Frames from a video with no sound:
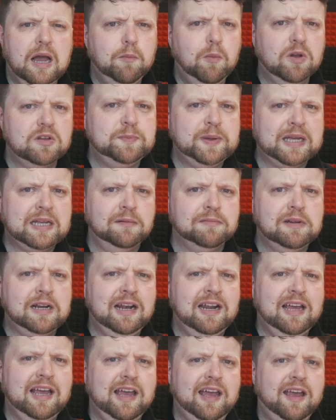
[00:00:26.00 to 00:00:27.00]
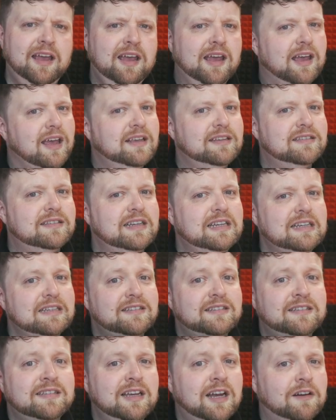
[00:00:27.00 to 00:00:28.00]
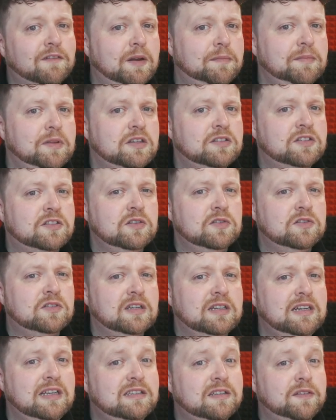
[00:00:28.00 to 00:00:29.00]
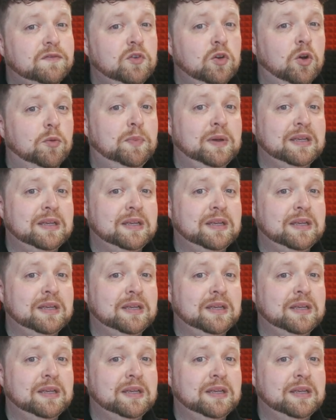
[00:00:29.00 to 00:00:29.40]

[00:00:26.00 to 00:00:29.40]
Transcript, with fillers: And what's become clear is that a CRM that suits the needs of your